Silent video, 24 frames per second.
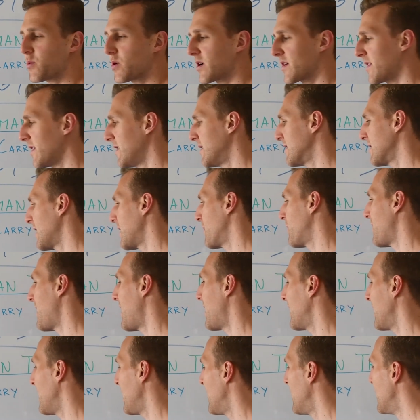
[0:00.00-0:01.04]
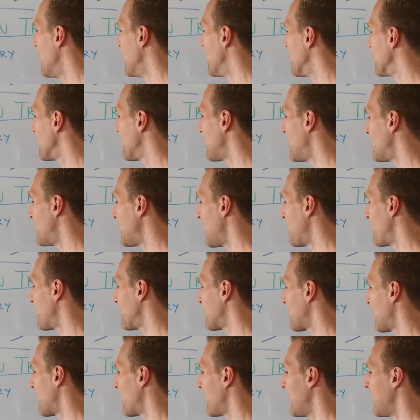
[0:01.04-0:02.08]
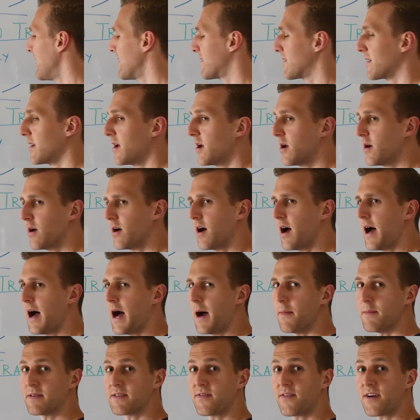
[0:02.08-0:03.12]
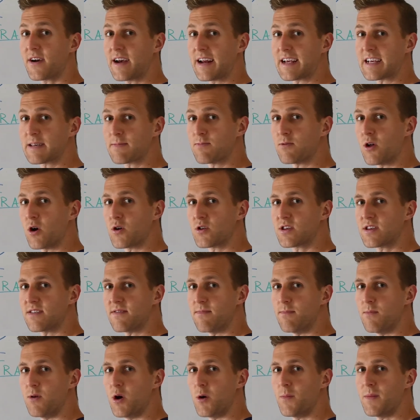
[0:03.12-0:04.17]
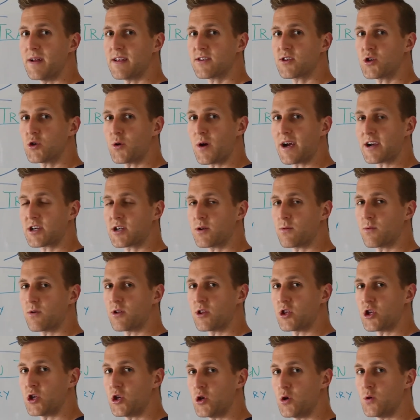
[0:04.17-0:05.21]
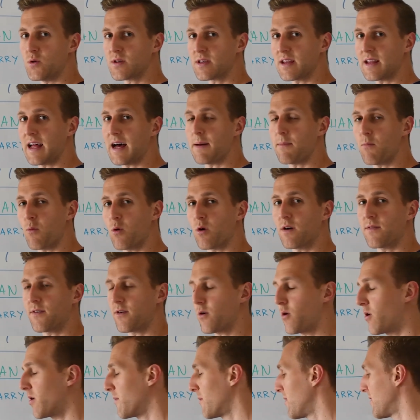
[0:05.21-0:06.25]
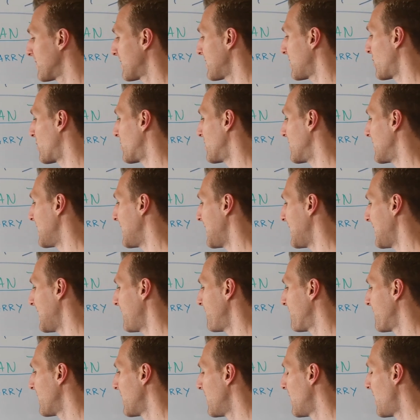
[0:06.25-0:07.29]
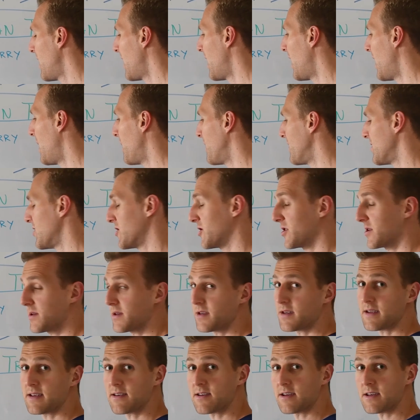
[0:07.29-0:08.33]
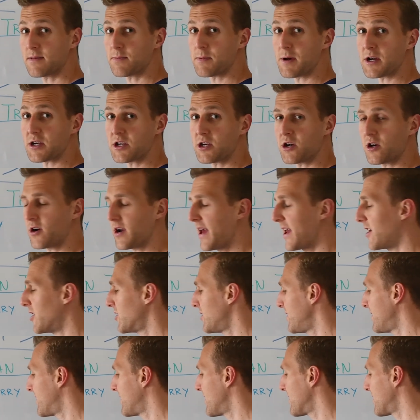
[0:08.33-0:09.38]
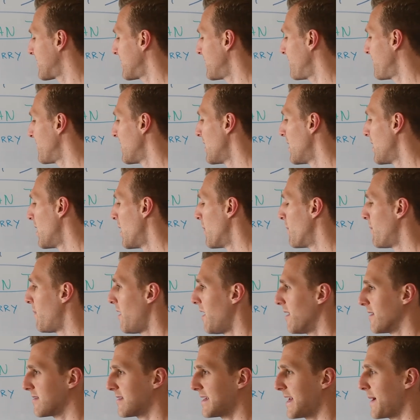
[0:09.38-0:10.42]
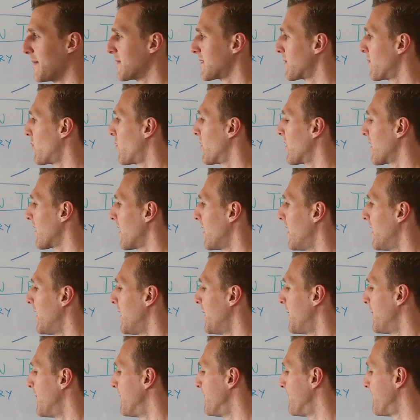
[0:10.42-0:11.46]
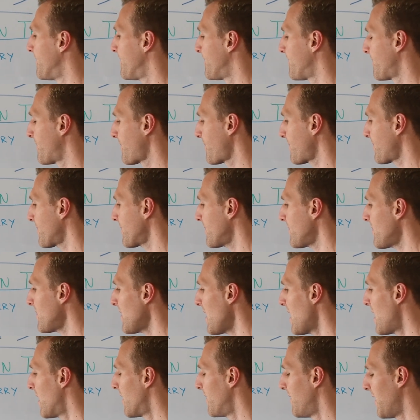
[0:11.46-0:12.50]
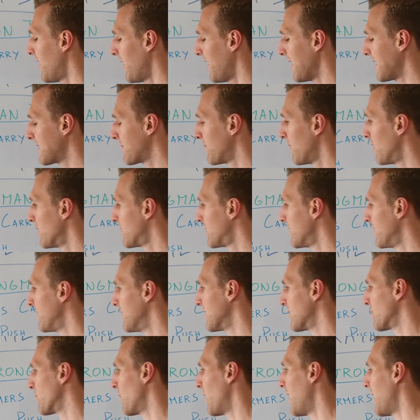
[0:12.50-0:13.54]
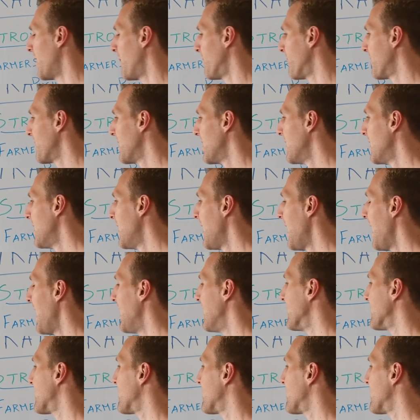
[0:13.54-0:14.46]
work the entire body, sledgehammer tire hits, it's a very explosive movement, so you actually will use a lot more of your hormones in order to hit it, and especially your energy system. Ball slams are very explosive as well. And